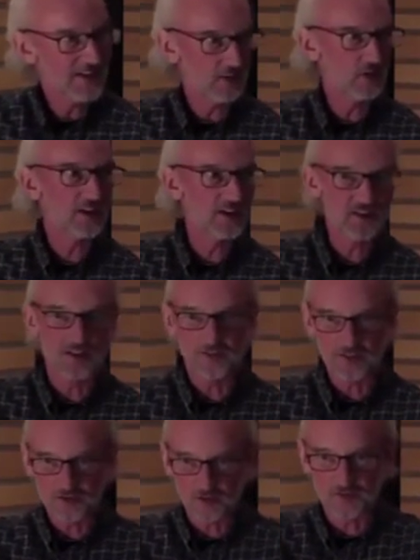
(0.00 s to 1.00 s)
looking at
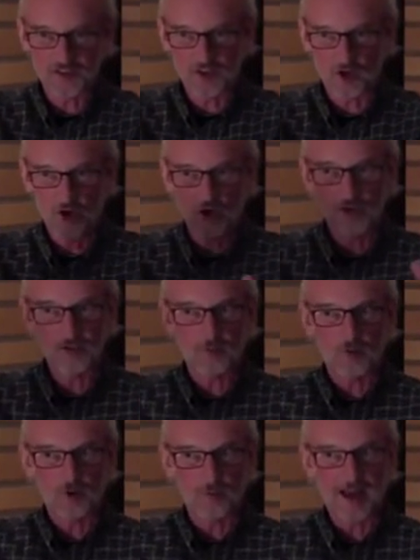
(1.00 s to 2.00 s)
stuff. It's hard to
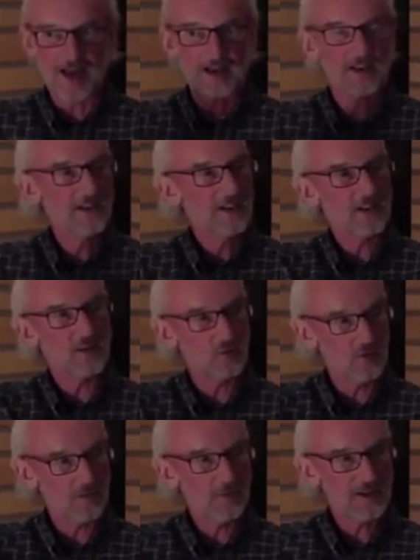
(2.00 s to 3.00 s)
pull back. It
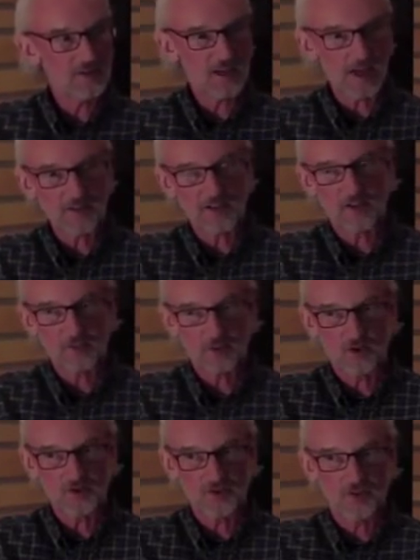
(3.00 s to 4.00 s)
really having another
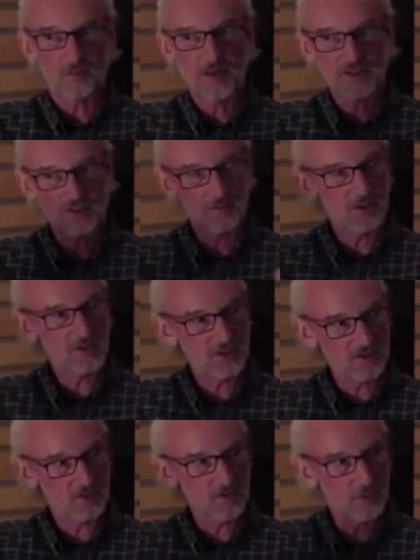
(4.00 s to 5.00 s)
person there makes it much
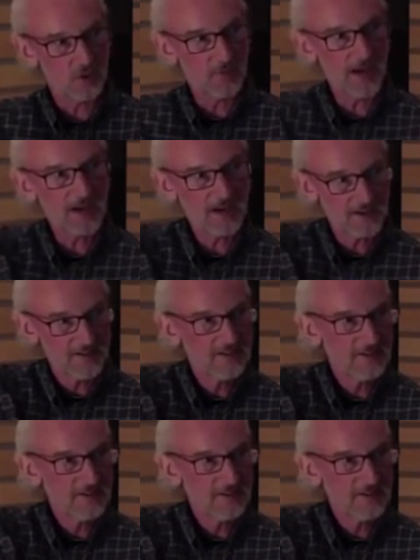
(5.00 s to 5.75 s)
easier to pull back.